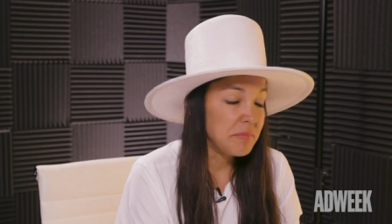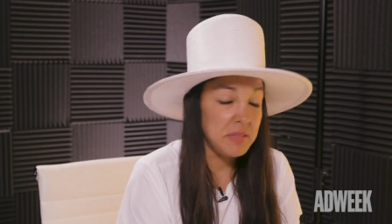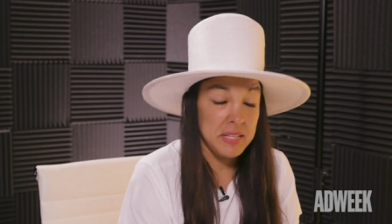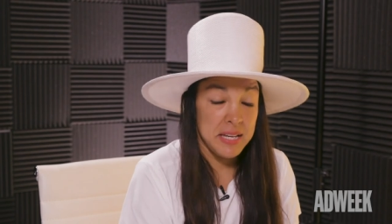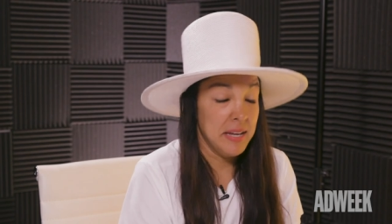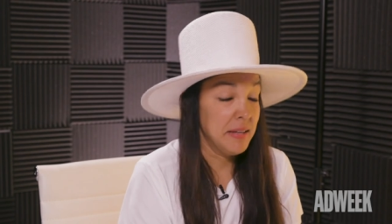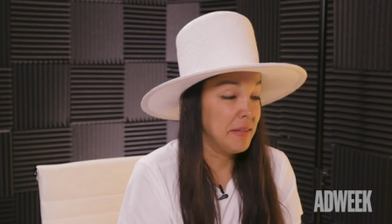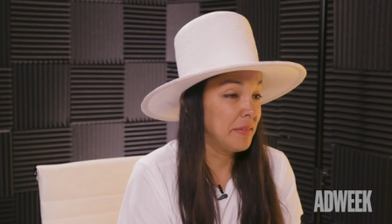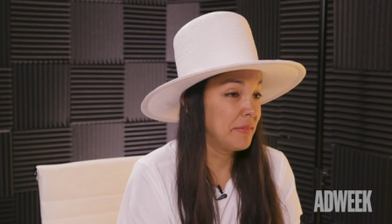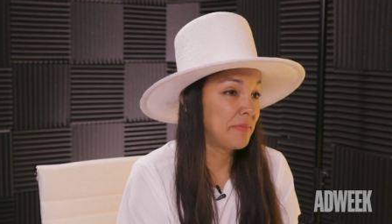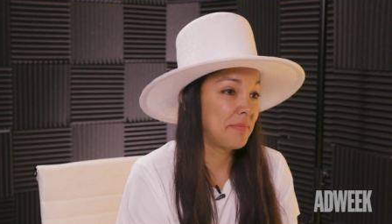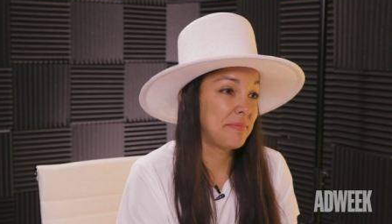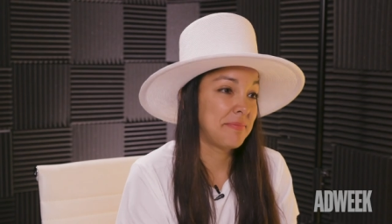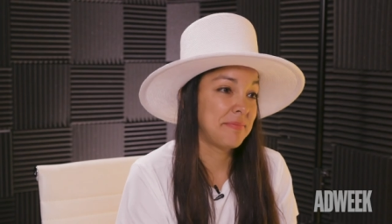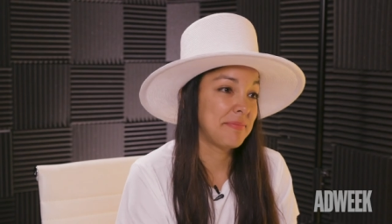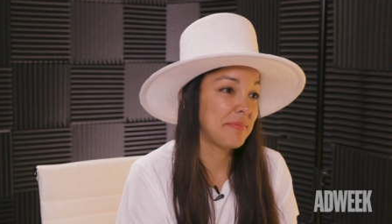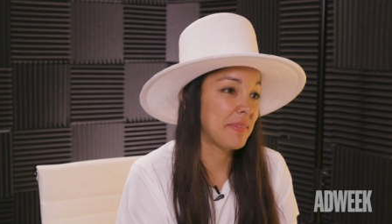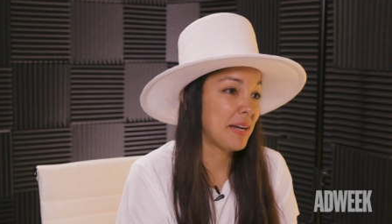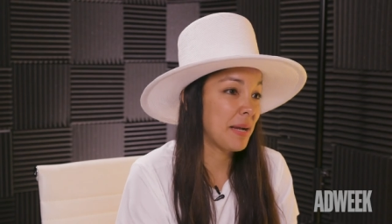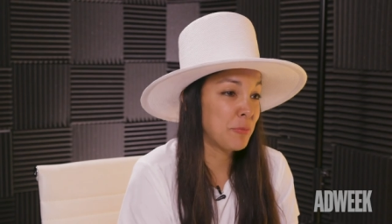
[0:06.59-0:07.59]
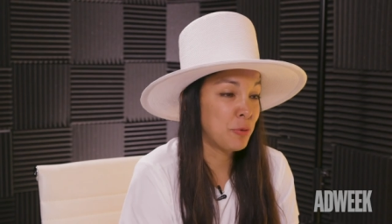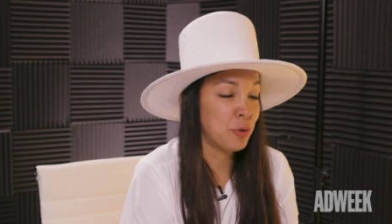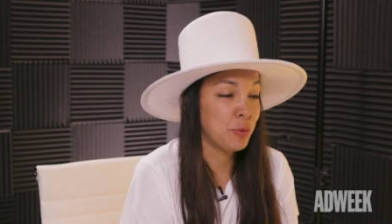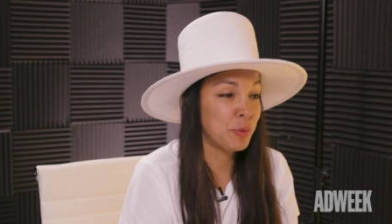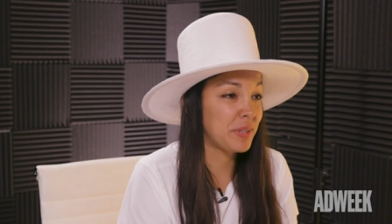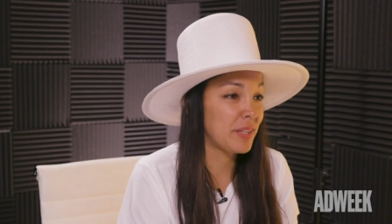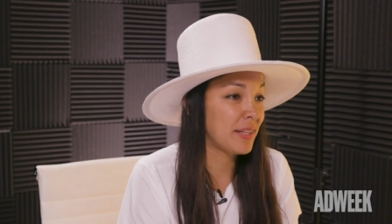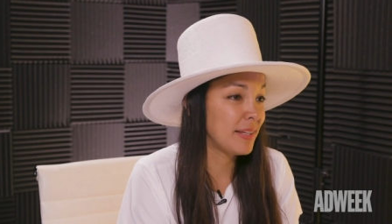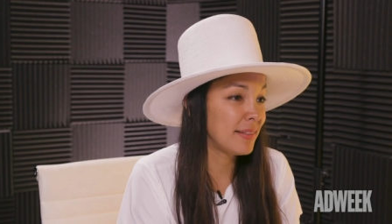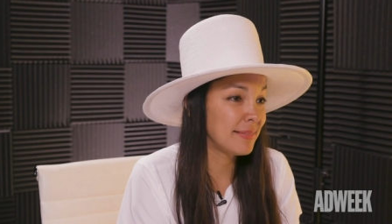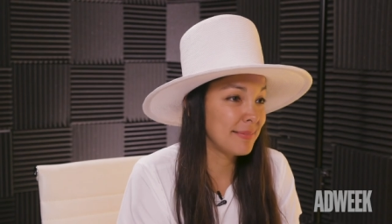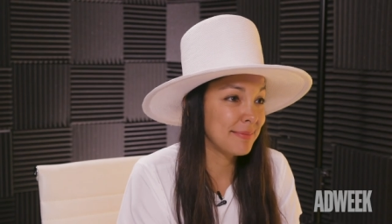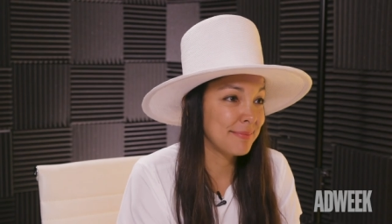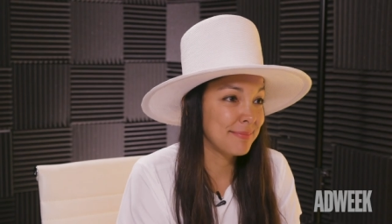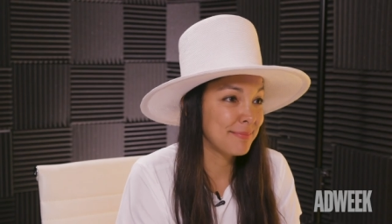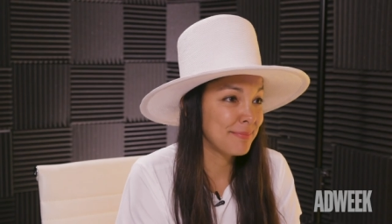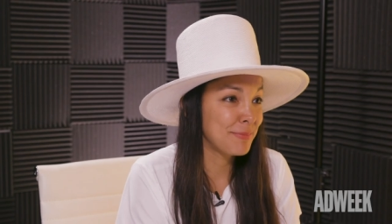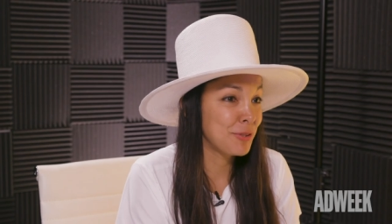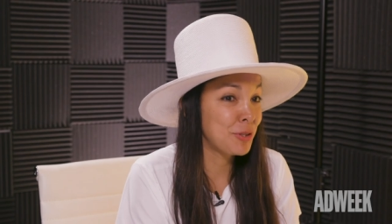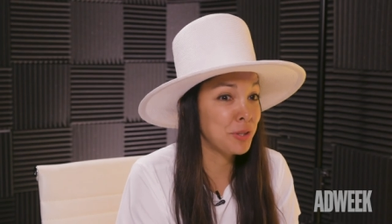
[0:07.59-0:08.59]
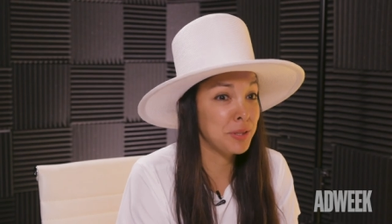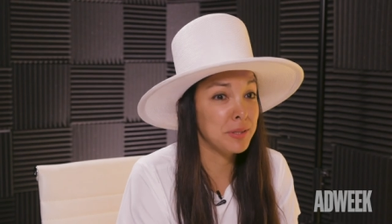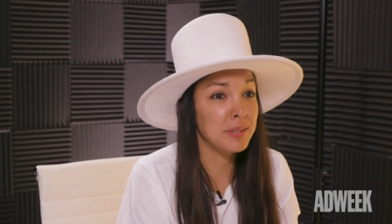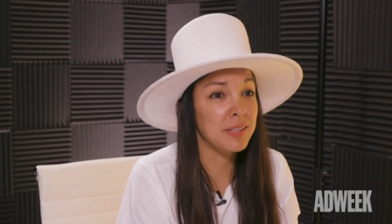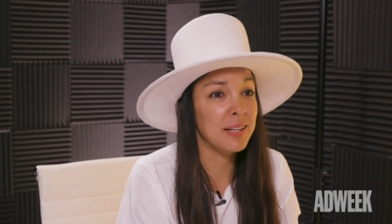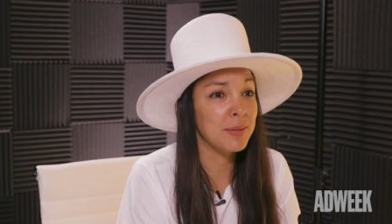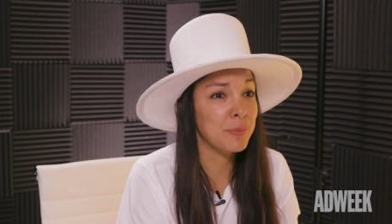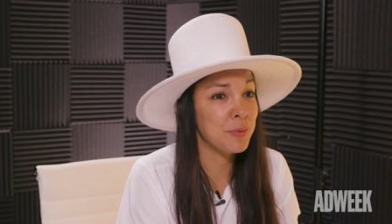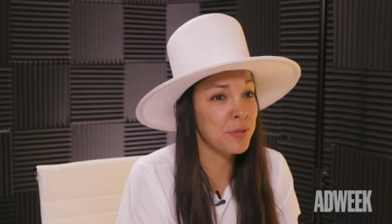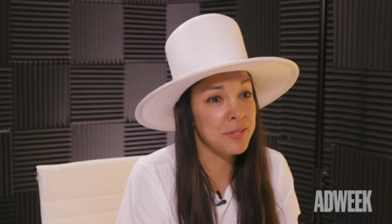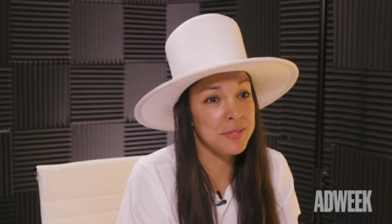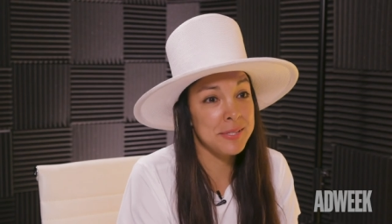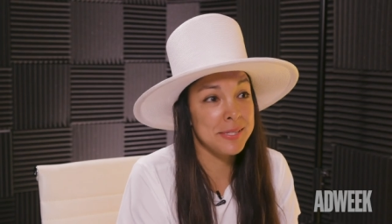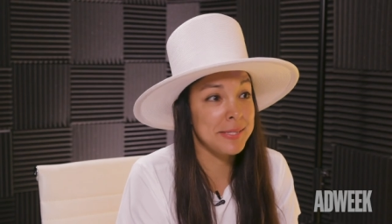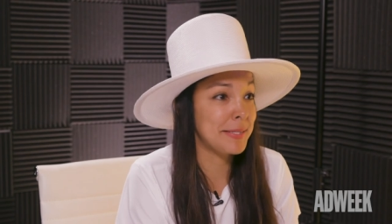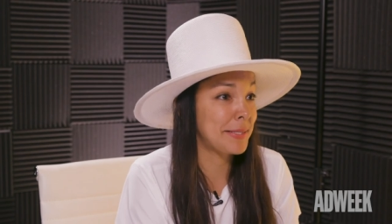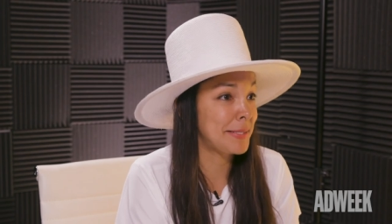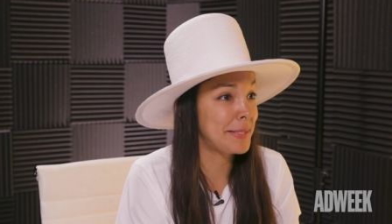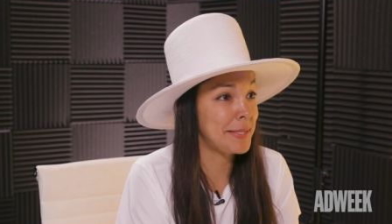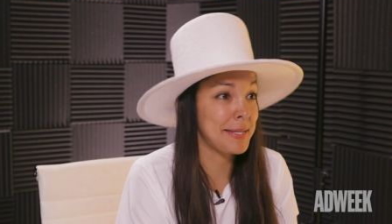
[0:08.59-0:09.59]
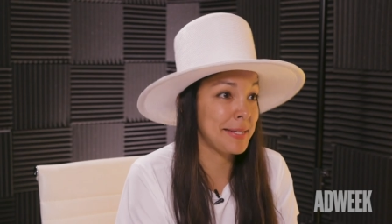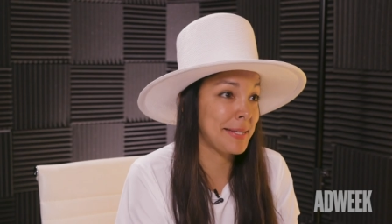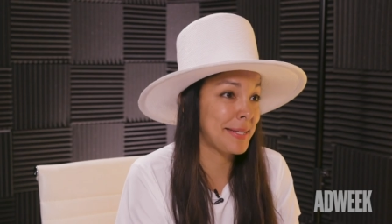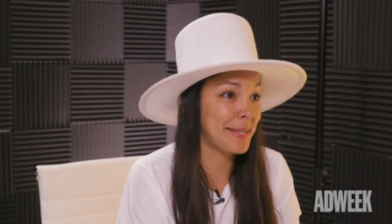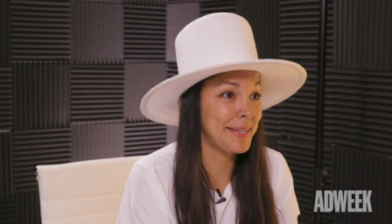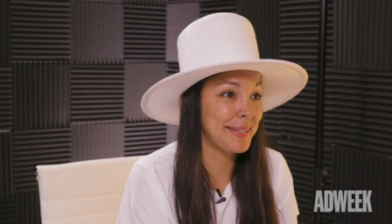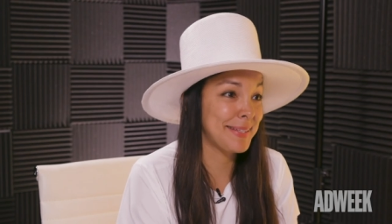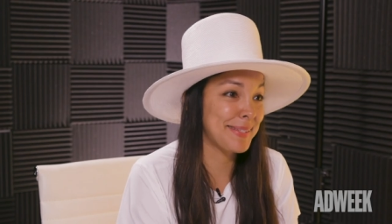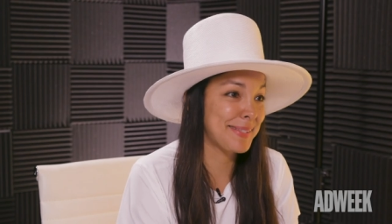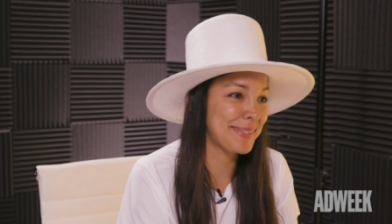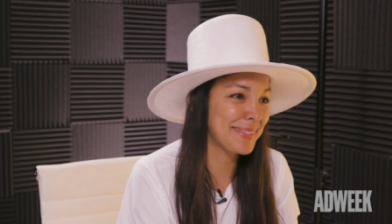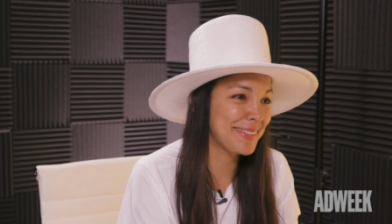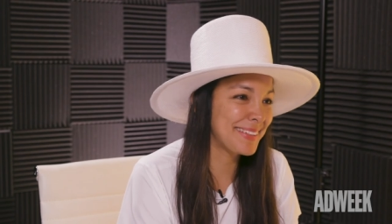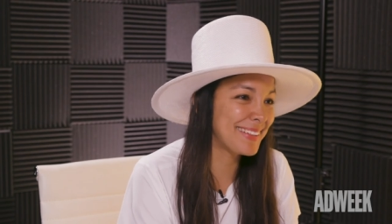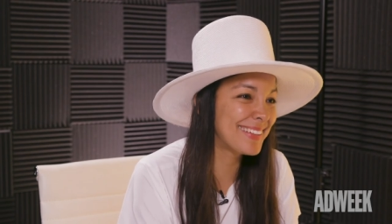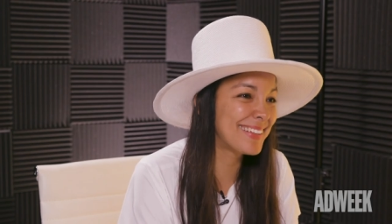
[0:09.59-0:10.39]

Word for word: Yeah, I'm cool with that. Good luck with this stank ass.